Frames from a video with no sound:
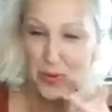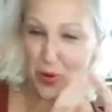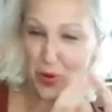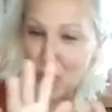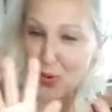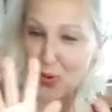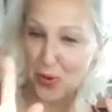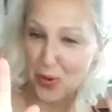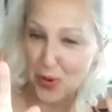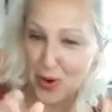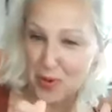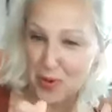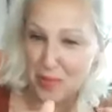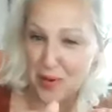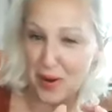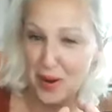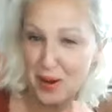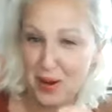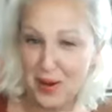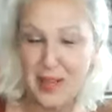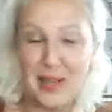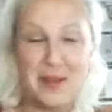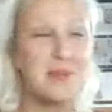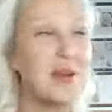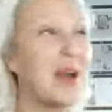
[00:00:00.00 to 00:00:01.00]
the recording, but
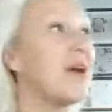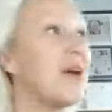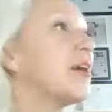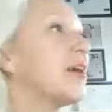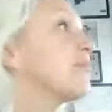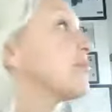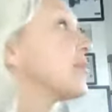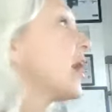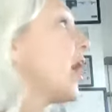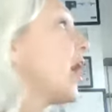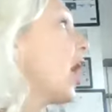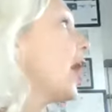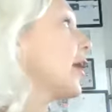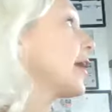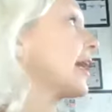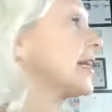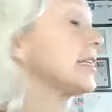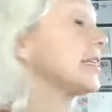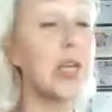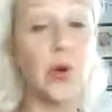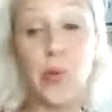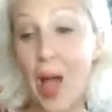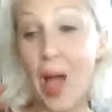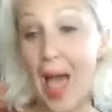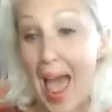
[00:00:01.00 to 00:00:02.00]
I'll keep going. Okay,
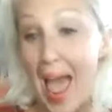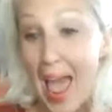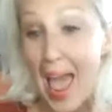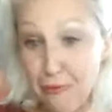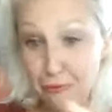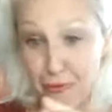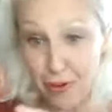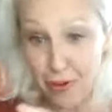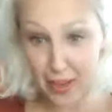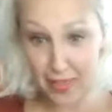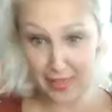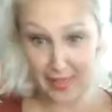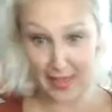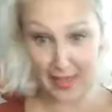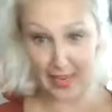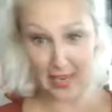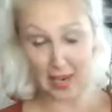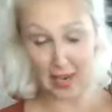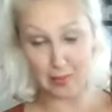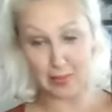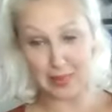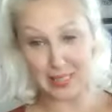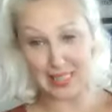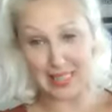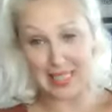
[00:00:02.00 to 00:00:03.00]
so everything
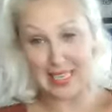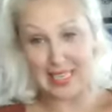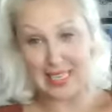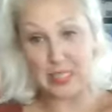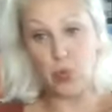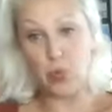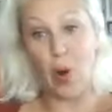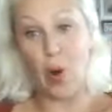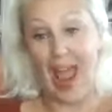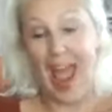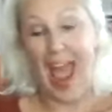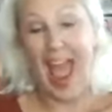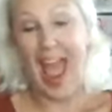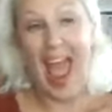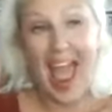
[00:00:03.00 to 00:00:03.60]
comes in this way.